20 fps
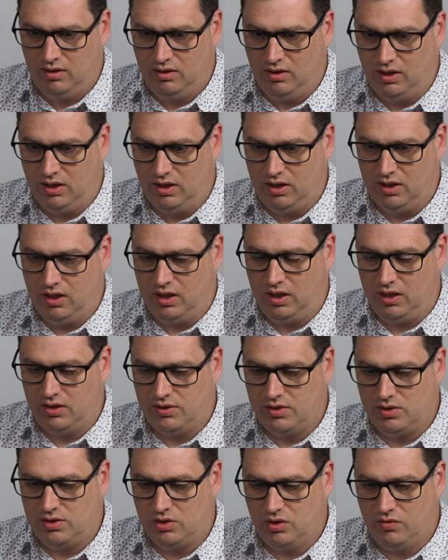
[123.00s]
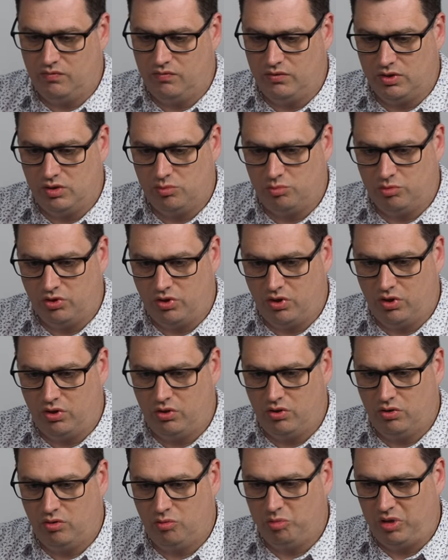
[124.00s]
and our Surface
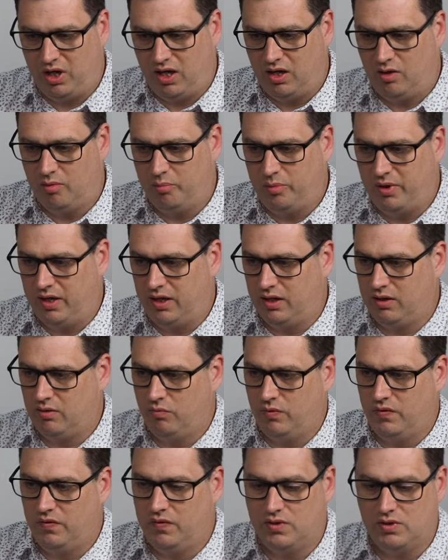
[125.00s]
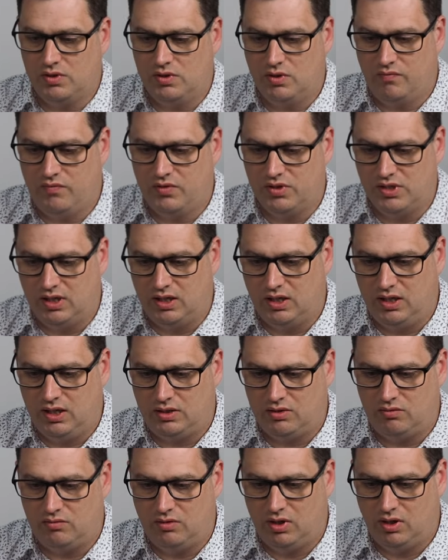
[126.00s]
Pro power pack with the Surface
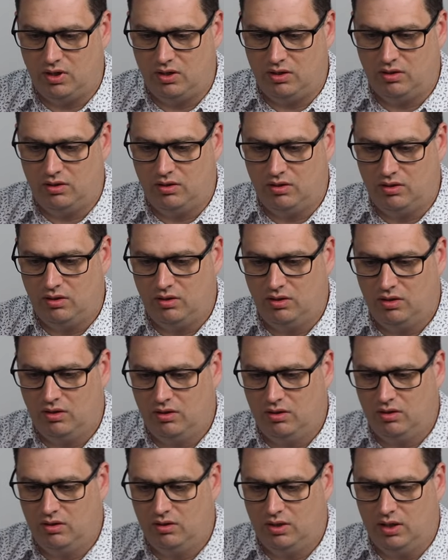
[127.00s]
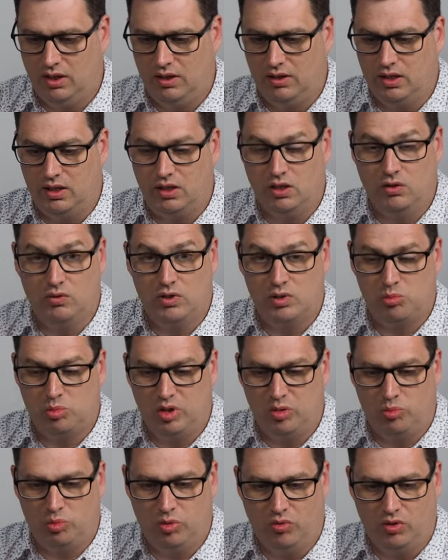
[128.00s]
connector on it, and that
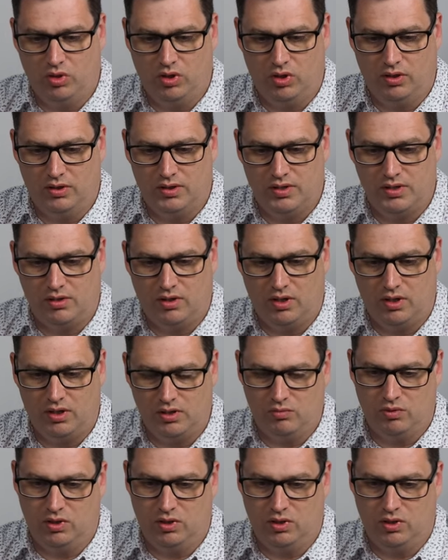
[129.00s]
USB port on the side as